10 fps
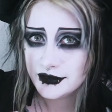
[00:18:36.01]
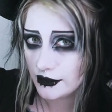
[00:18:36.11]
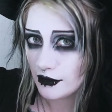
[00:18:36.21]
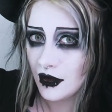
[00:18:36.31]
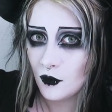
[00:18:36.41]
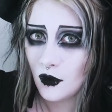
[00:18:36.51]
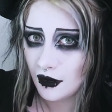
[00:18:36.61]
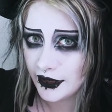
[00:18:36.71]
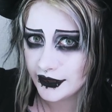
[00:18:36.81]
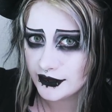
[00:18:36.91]

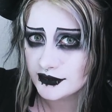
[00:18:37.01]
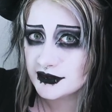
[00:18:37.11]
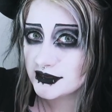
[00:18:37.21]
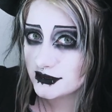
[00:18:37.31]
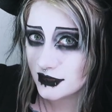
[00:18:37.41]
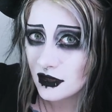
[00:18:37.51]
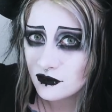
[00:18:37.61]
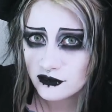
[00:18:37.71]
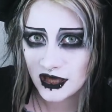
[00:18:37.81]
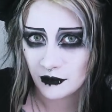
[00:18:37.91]
DIY
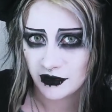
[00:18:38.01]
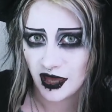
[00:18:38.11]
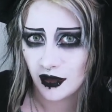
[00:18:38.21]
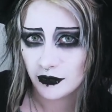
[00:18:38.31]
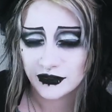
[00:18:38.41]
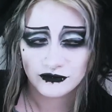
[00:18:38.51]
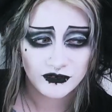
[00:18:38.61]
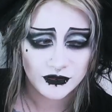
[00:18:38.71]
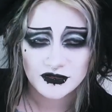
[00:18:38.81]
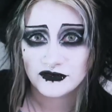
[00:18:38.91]
stuff coming up in
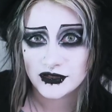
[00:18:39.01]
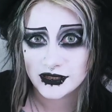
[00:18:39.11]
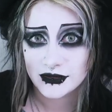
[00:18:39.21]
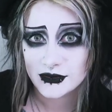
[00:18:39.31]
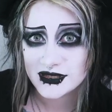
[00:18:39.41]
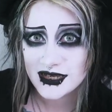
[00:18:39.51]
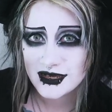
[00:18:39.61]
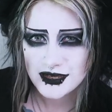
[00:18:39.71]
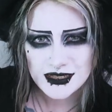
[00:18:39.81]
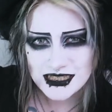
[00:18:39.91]
future videos,
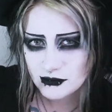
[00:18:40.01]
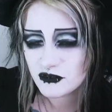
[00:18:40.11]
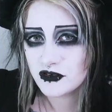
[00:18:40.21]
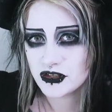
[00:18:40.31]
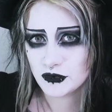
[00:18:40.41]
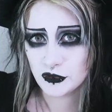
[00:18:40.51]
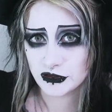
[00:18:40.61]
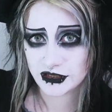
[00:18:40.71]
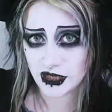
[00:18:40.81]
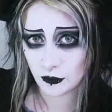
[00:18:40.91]
some of which are
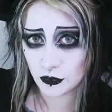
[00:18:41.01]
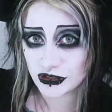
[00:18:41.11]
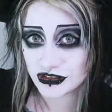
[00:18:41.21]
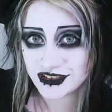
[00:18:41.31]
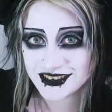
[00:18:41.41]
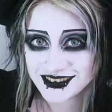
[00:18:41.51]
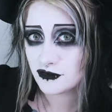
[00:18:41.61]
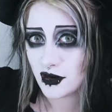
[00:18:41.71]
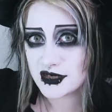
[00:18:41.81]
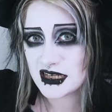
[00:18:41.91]
pretty ambitious.
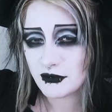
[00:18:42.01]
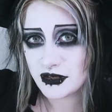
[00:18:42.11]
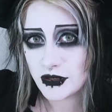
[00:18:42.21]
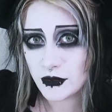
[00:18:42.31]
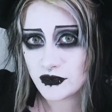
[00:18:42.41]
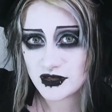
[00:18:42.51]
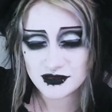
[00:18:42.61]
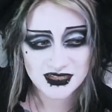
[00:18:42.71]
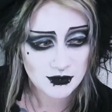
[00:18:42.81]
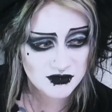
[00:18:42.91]
Try something new
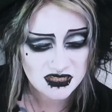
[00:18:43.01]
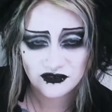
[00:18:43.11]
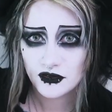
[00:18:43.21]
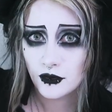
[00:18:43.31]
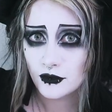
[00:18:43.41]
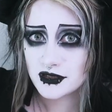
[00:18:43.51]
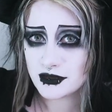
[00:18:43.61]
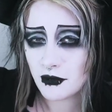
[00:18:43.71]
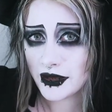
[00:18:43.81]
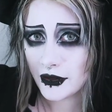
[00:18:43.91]
that seems difficult,
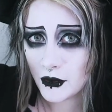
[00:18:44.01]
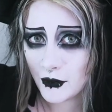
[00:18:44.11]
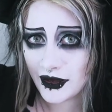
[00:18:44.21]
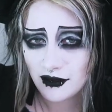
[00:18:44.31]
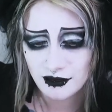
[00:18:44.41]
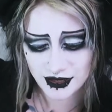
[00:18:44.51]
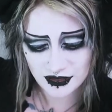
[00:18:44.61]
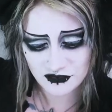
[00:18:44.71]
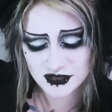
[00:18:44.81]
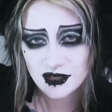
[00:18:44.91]
it might go well, and
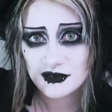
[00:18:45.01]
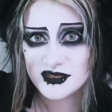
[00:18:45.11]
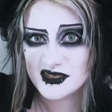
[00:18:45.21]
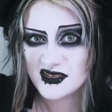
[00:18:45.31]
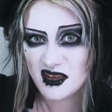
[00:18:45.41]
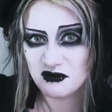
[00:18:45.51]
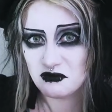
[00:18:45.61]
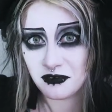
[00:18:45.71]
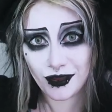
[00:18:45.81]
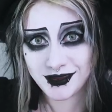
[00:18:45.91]
if it does, it's like,
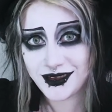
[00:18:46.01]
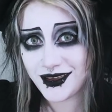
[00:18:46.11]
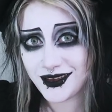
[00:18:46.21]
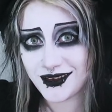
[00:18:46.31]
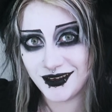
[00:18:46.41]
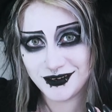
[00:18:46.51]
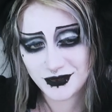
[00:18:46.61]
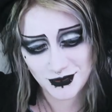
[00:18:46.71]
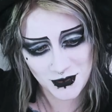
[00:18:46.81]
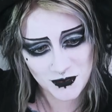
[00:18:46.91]
fuck yeah,
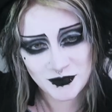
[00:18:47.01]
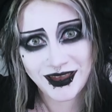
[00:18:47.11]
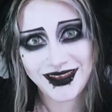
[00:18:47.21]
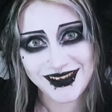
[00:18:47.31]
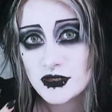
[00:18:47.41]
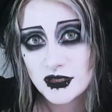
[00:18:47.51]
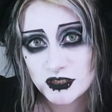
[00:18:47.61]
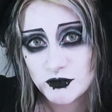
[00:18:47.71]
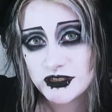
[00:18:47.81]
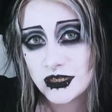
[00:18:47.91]
go me! So
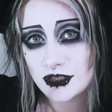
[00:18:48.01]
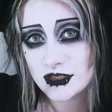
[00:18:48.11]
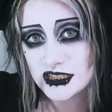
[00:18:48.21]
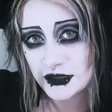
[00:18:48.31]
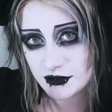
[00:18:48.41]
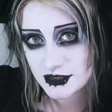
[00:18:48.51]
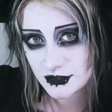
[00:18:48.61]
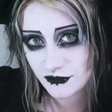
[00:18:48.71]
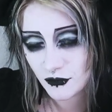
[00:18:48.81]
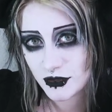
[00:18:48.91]
there's potentially something to
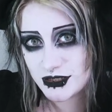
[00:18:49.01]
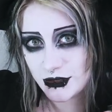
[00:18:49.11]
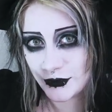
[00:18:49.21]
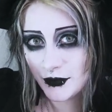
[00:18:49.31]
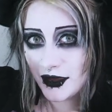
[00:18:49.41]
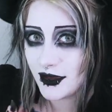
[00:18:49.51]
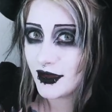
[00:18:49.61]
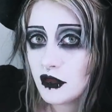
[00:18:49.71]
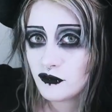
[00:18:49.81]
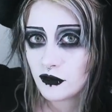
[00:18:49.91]
look forward to.
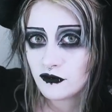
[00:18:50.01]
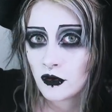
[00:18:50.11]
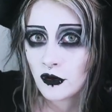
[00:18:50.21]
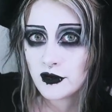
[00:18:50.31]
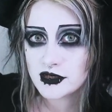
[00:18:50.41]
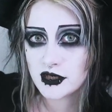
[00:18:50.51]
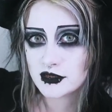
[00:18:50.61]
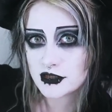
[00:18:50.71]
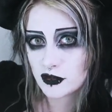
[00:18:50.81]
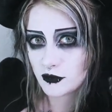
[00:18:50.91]
If you have not already
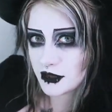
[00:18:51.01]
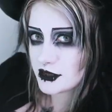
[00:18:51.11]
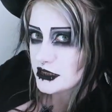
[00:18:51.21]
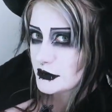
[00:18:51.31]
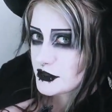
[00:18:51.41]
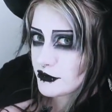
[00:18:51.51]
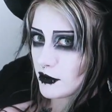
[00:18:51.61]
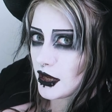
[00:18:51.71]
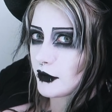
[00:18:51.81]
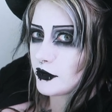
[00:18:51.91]
done so, please
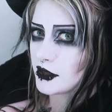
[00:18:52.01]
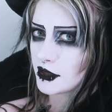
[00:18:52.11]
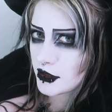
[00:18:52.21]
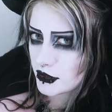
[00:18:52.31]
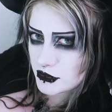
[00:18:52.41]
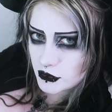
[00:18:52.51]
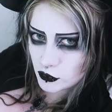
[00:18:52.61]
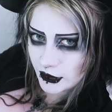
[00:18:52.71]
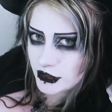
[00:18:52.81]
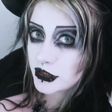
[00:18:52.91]
subscribe to
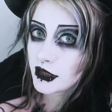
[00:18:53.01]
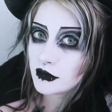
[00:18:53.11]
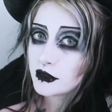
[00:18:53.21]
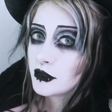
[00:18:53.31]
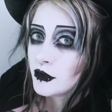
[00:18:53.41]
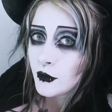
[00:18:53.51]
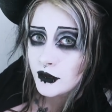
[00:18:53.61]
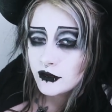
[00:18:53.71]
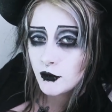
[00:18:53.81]
my channel, you know you want